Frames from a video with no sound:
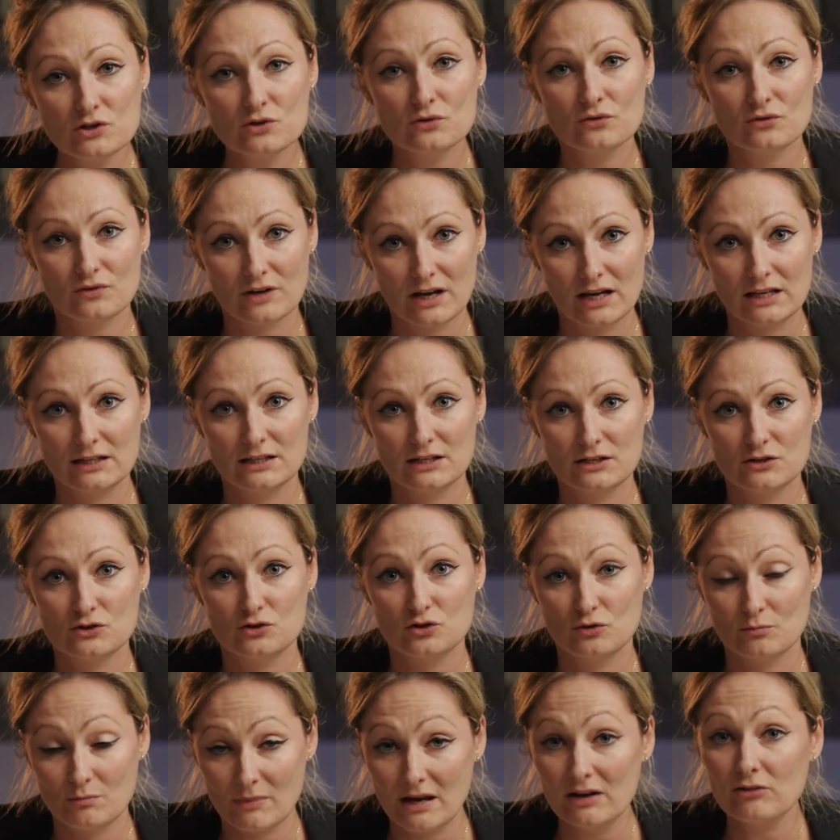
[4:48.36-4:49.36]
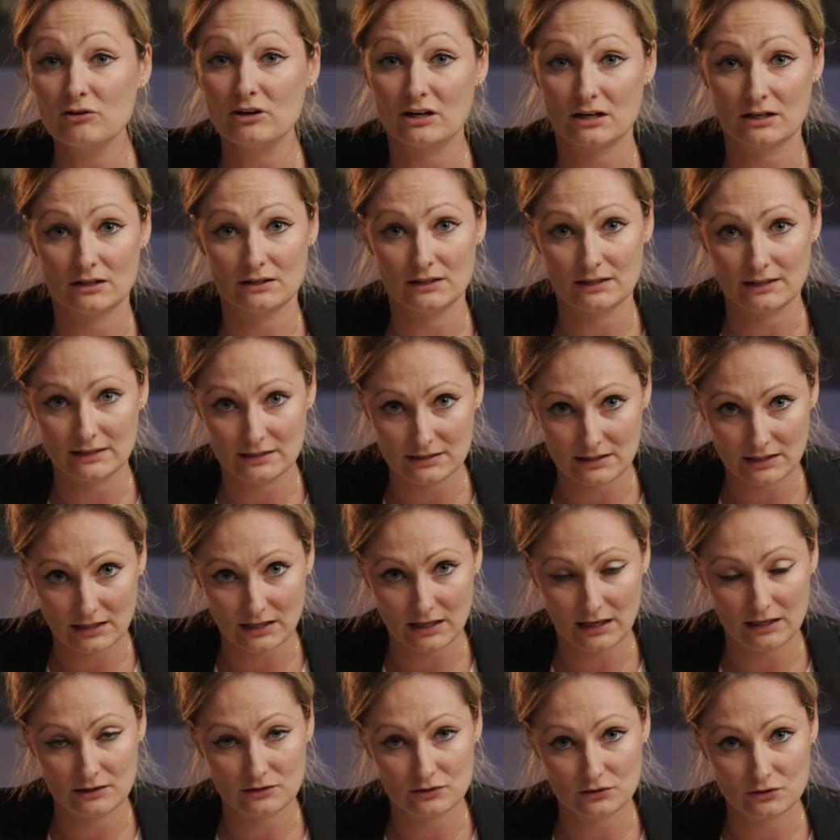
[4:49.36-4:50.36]
you create these numerical
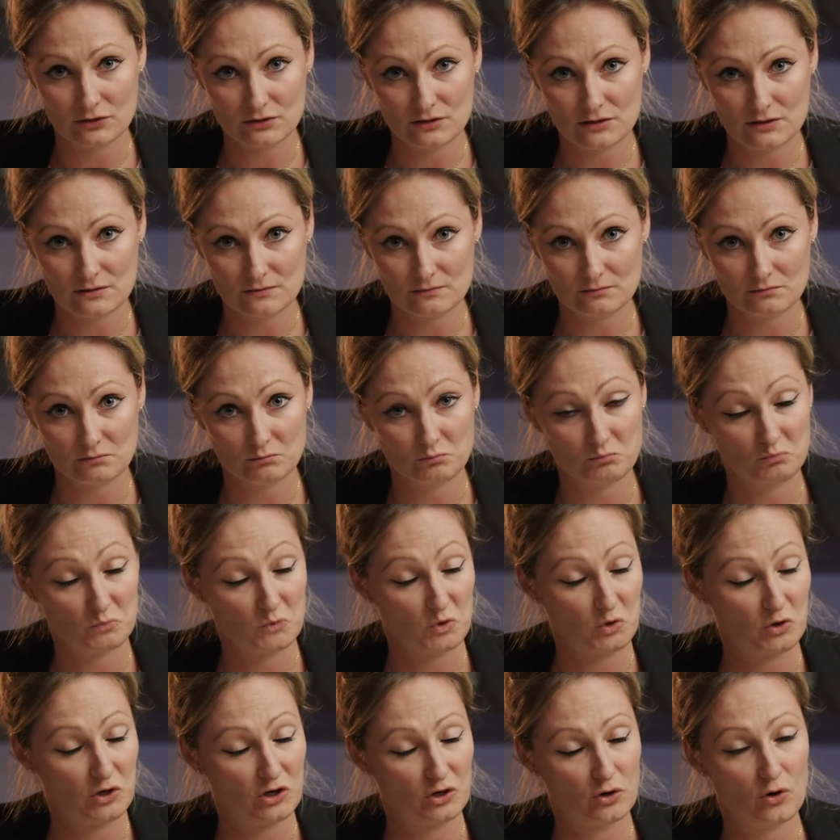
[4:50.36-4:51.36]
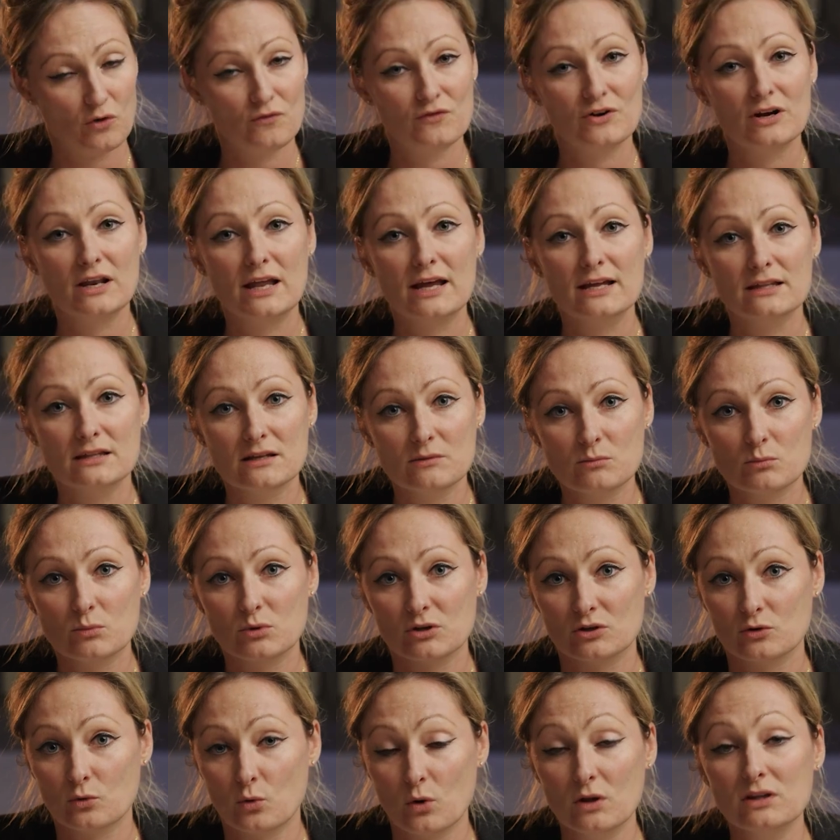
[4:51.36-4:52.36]
indicators, you can overlay them
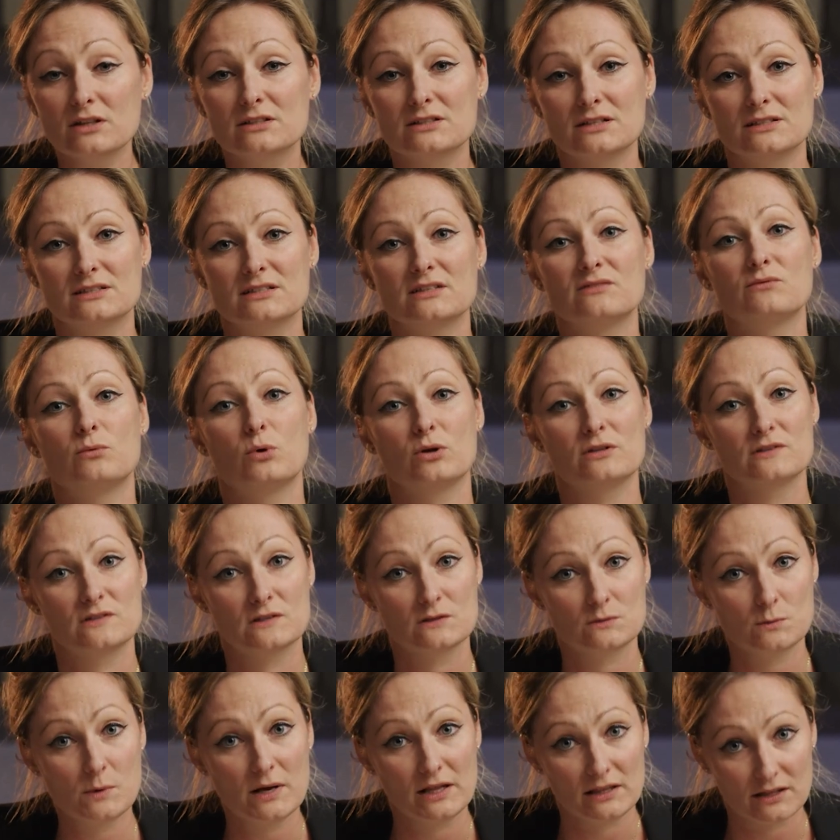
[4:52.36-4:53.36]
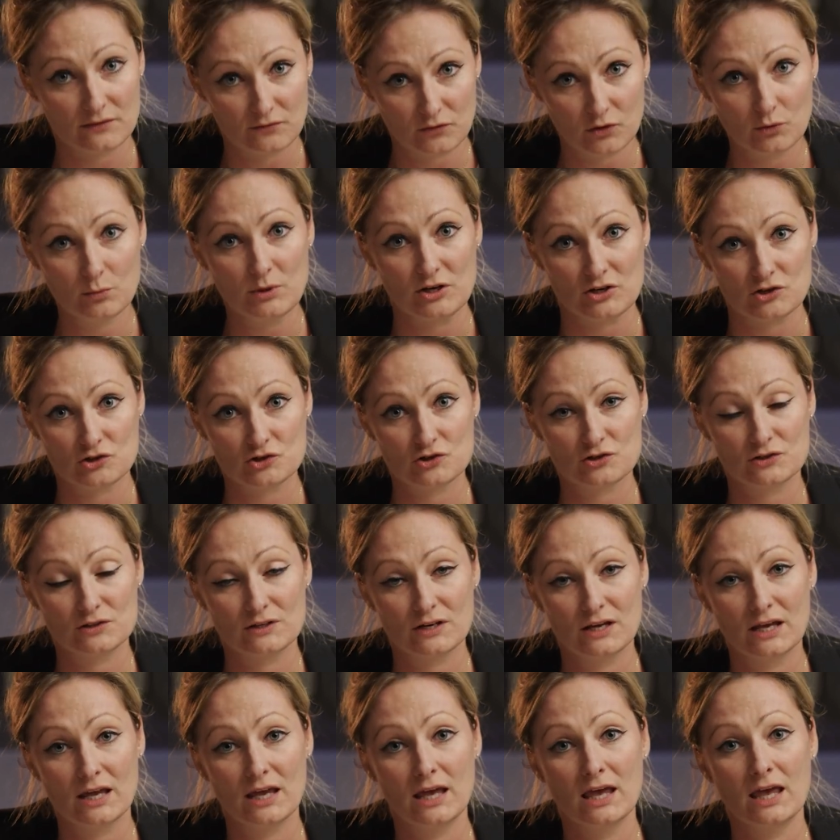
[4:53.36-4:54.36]
with qualitative ones as well if you wish.
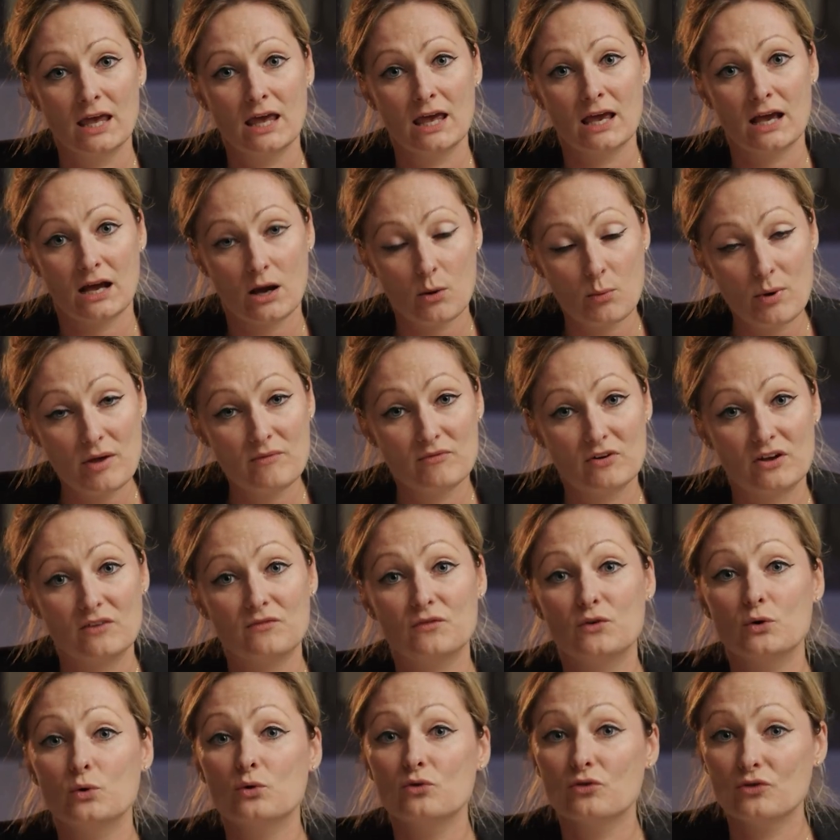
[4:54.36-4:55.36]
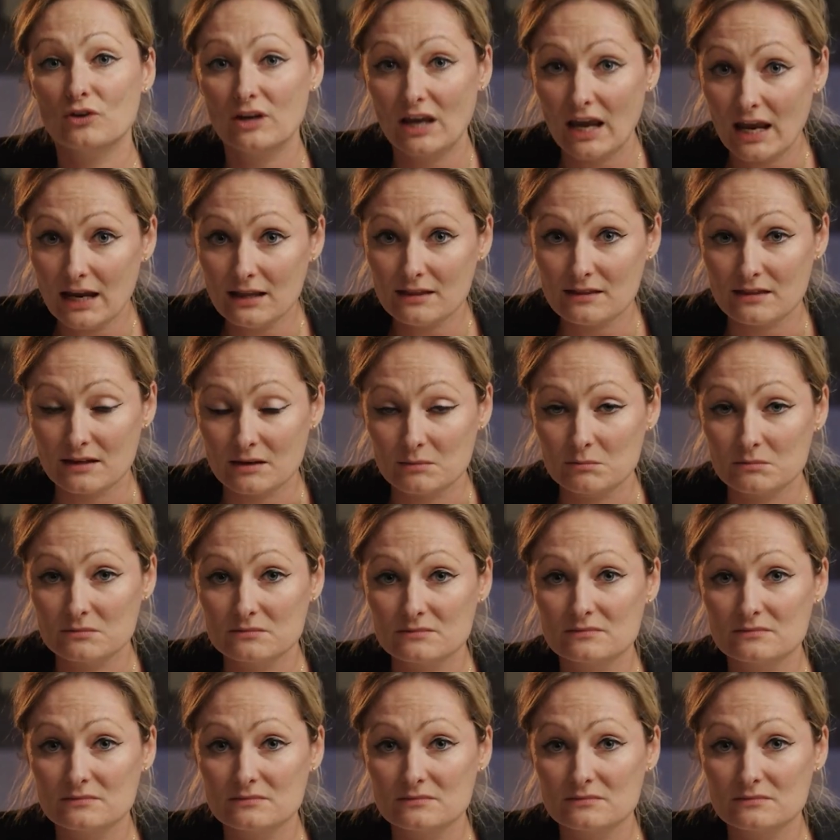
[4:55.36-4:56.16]
However, if you create them